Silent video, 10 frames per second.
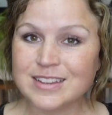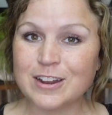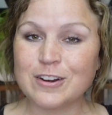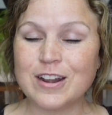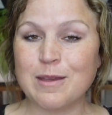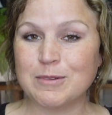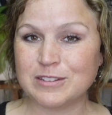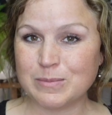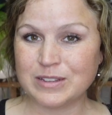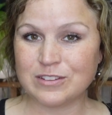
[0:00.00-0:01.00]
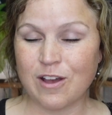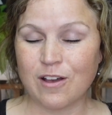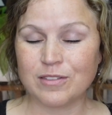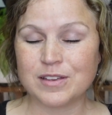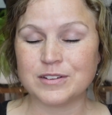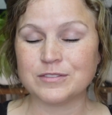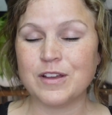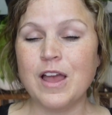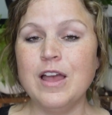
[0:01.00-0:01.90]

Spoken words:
said, her name is Miss Olive.